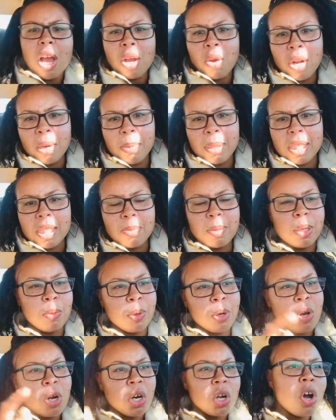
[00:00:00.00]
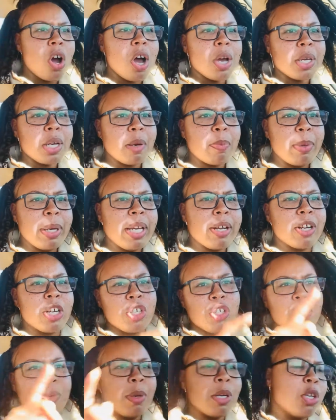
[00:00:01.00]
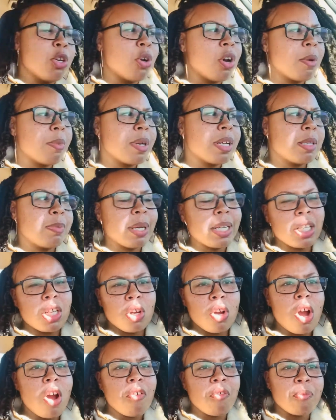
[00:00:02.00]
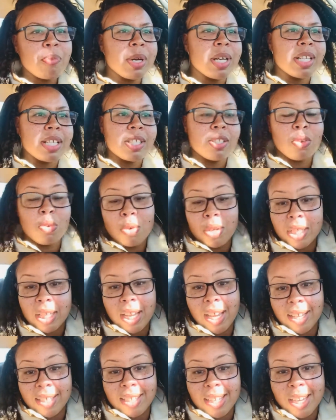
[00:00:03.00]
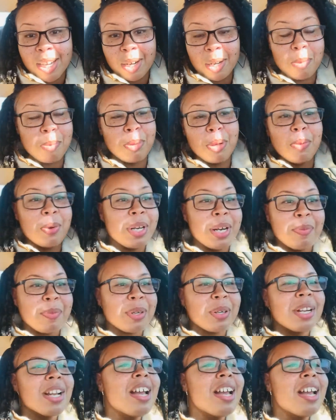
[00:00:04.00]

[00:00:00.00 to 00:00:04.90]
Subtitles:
going to be suspended. We're going to call your parents. You're going to be expecting a call from us. Of course, I got scared, but whatever.